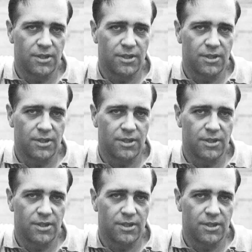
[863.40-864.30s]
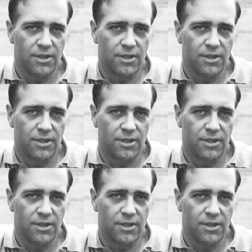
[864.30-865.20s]

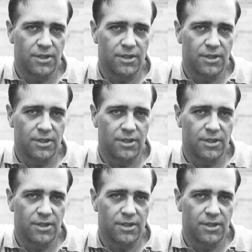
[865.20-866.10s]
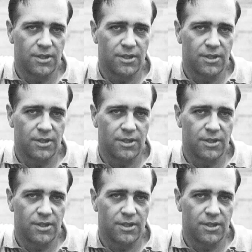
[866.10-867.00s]

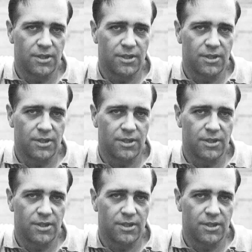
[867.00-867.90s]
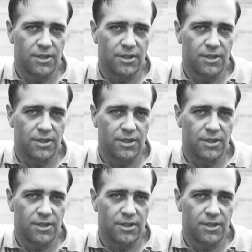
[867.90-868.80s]
The face doesn't move, so there is nothing to read.